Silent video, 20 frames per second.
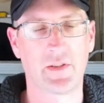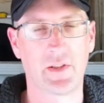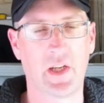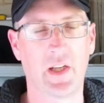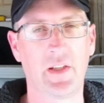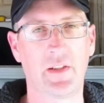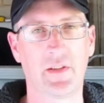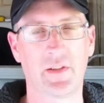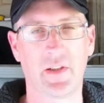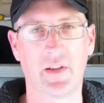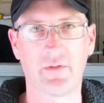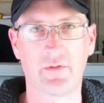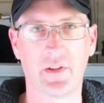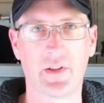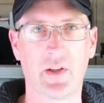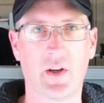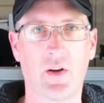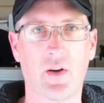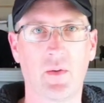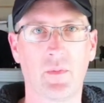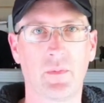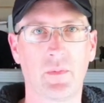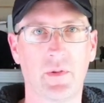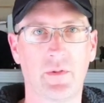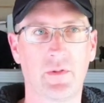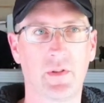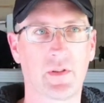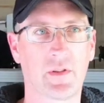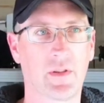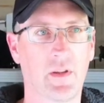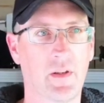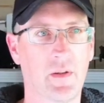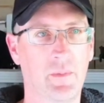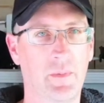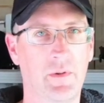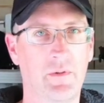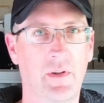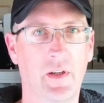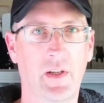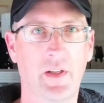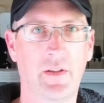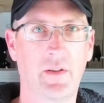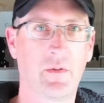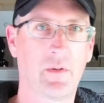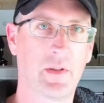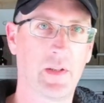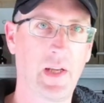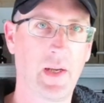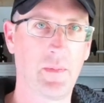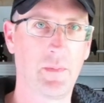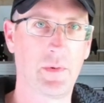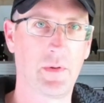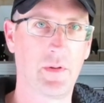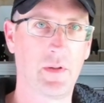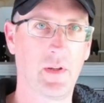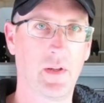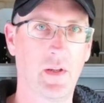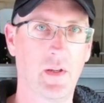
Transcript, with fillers: changes every time. You've just got to be ready to adapt,